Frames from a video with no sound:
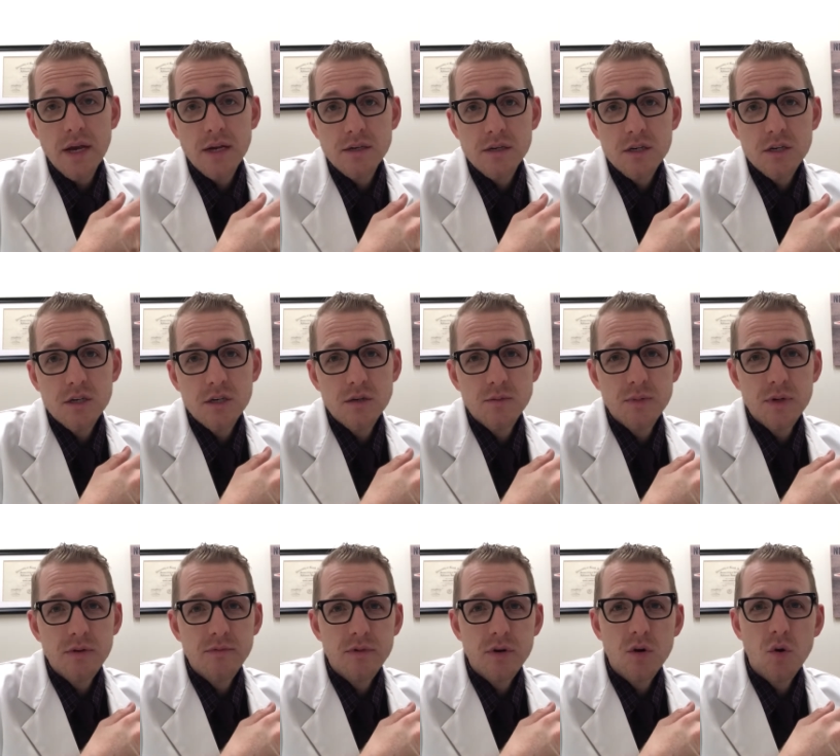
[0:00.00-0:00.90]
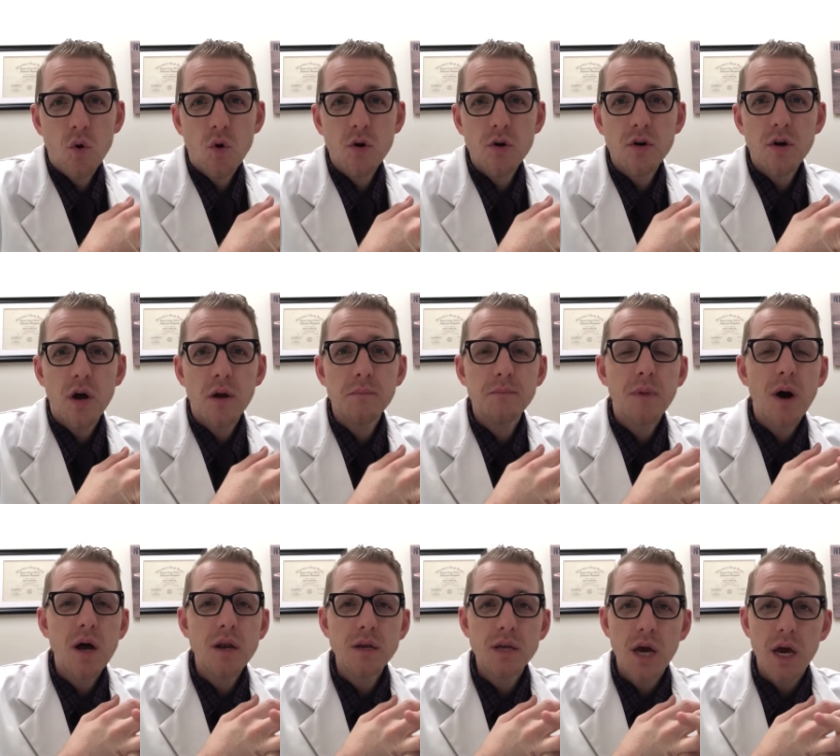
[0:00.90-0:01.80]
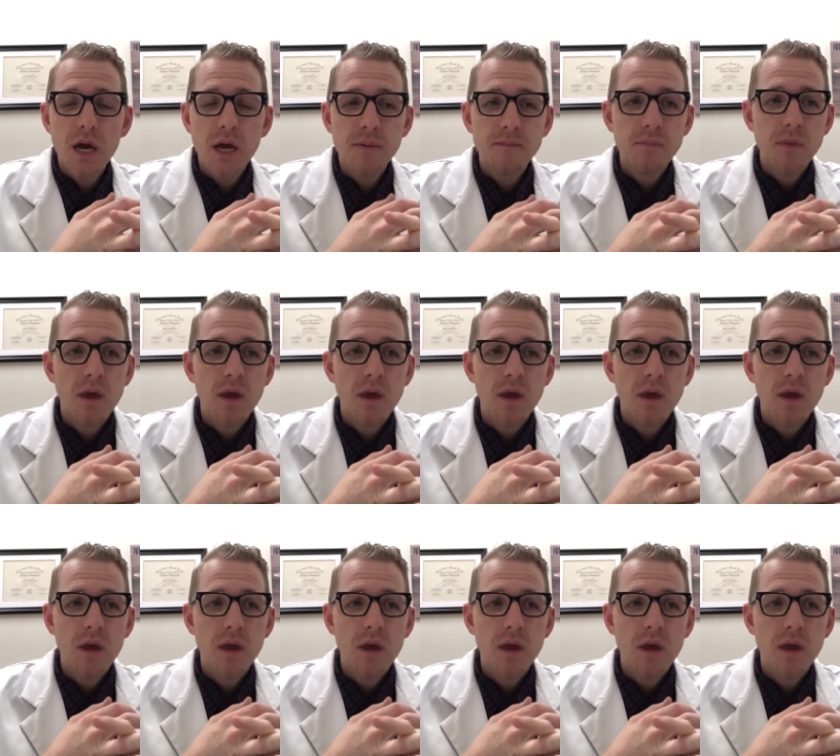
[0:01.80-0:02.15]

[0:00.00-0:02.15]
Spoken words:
as this is being recorded on Monday,